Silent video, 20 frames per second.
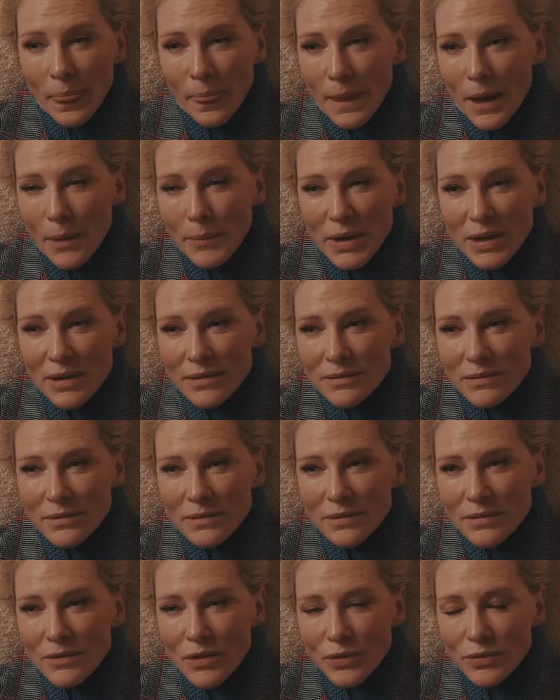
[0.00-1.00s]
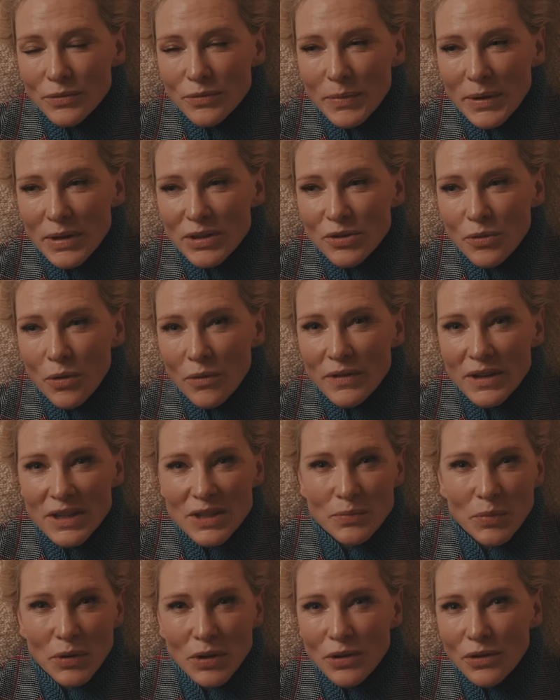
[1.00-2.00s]
I mean, not to be too obvious,
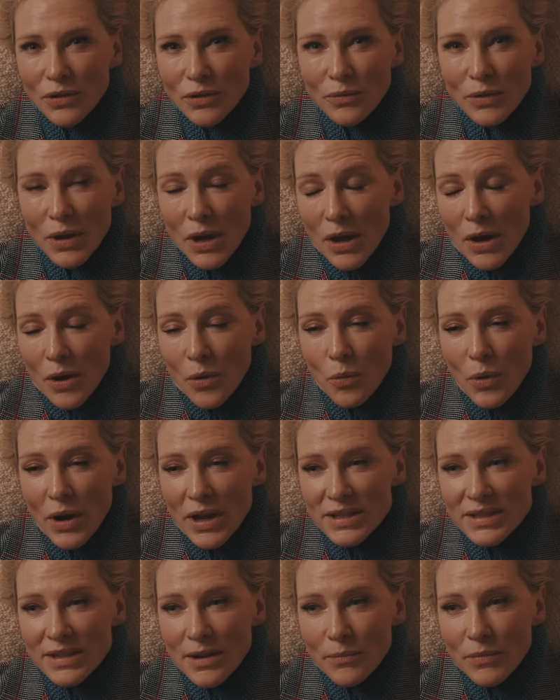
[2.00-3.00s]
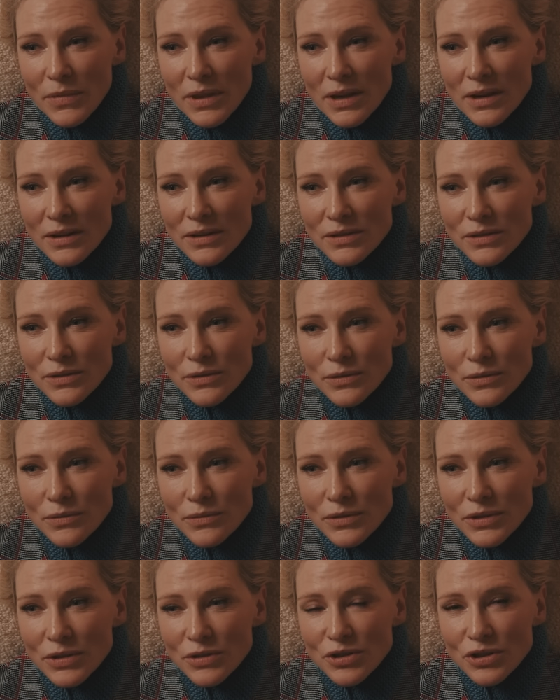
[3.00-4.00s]
but you could wear something
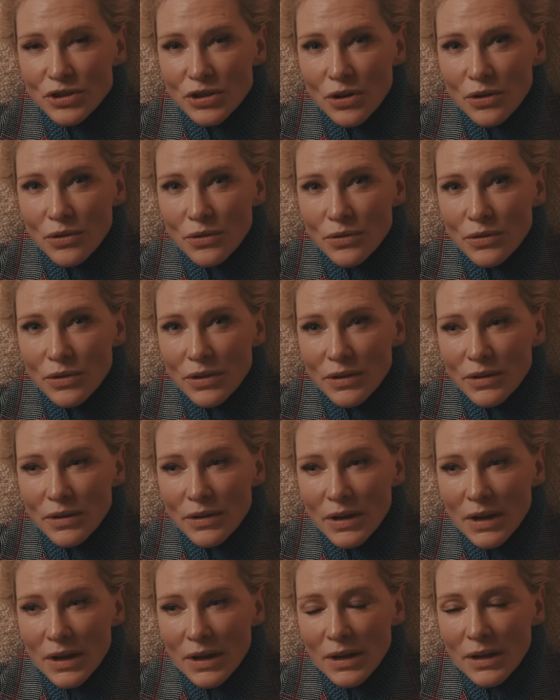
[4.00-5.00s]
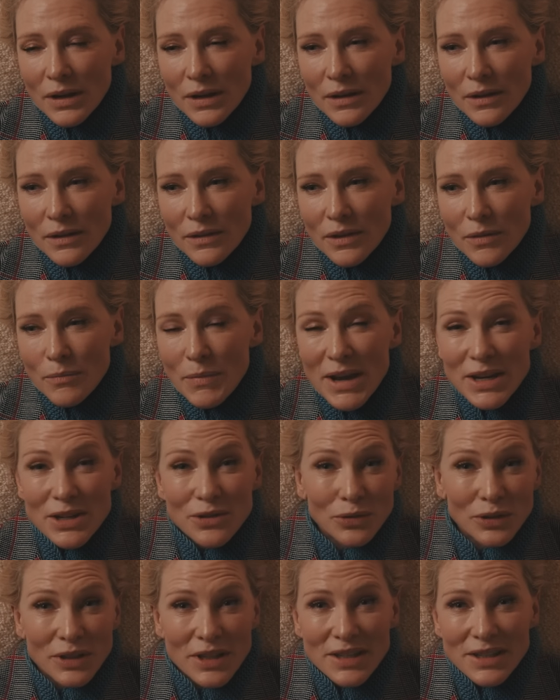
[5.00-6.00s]
to show the
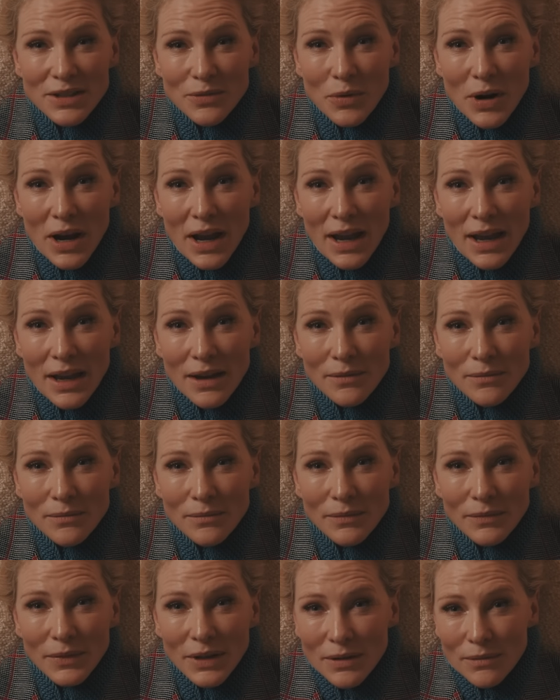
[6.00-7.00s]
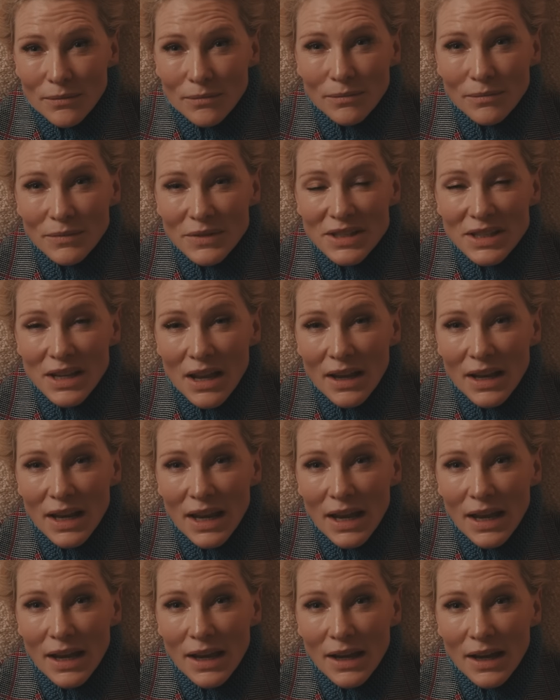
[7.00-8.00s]
mental disarray in
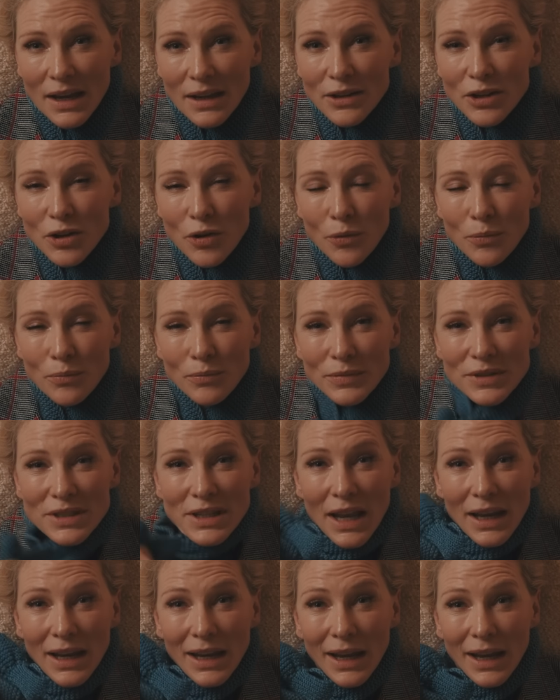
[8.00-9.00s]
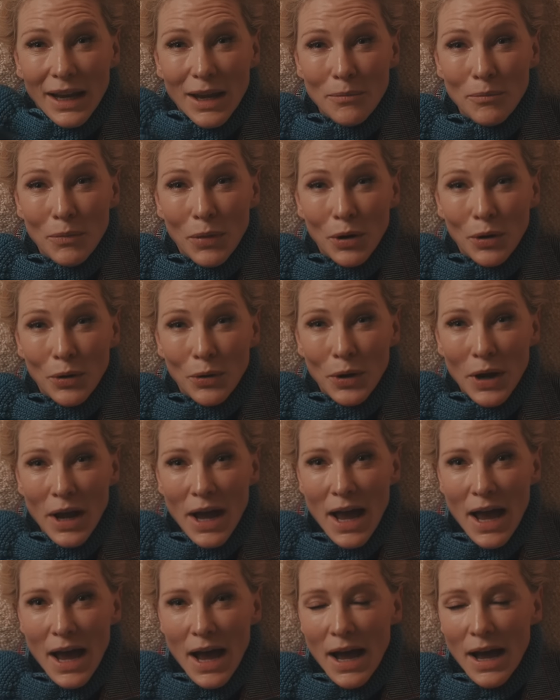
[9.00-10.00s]
slightly akimbo,
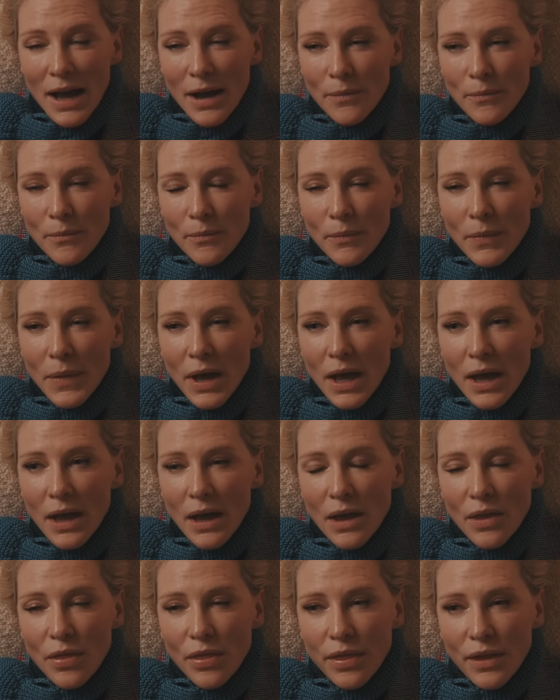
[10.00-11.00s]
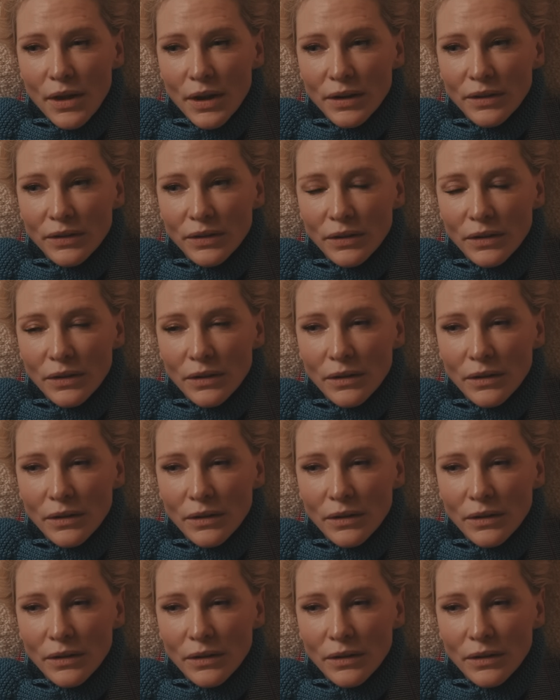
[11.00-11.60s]
that